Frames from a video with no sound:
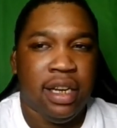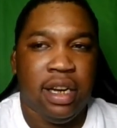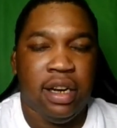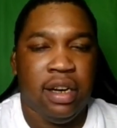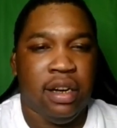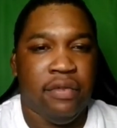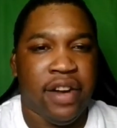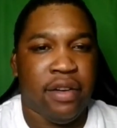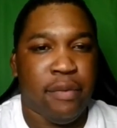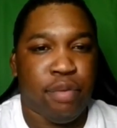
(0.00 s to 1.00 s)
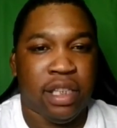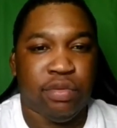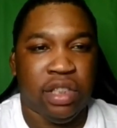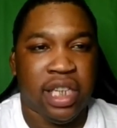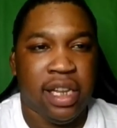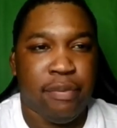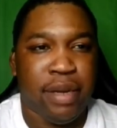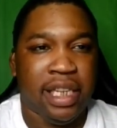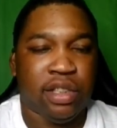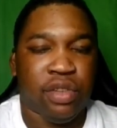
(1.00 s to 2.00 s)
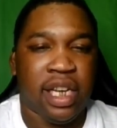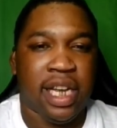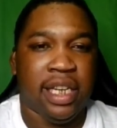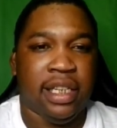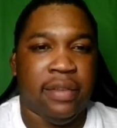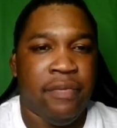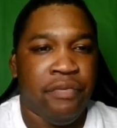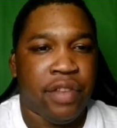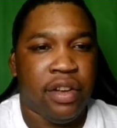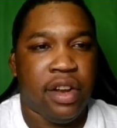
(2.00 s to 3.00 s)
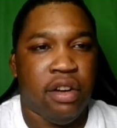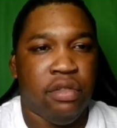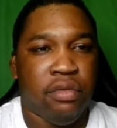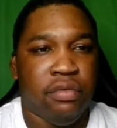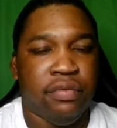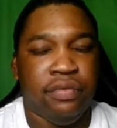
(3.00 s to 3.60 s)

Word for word: Uh, very impressed with Jalen Pitre and you know,